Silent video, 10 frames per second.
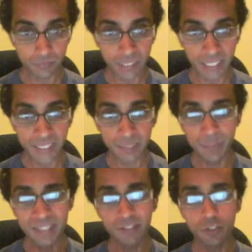In the
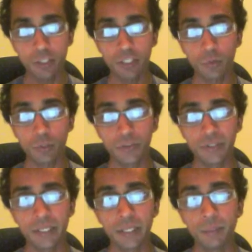business owner
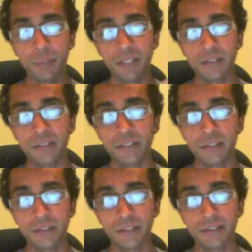quadrant, this
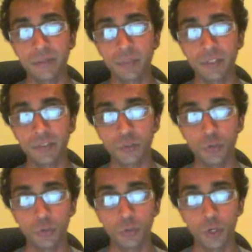is a person
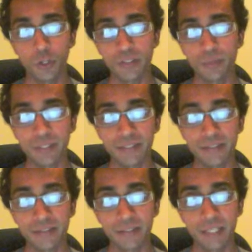who owns a
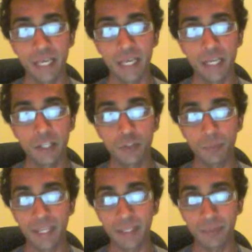business to
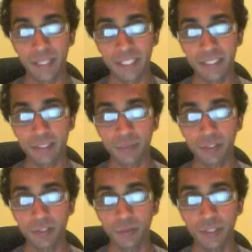make money,
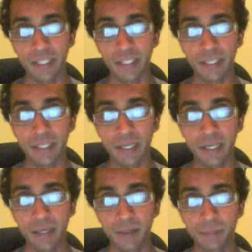typically where
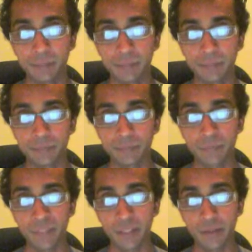
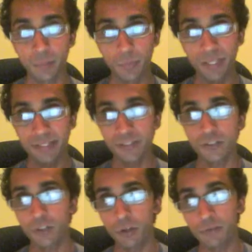the
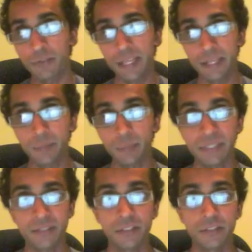presence of that
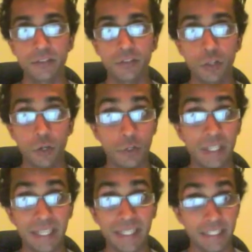business
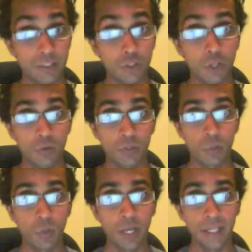owner is not
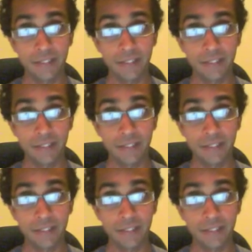required.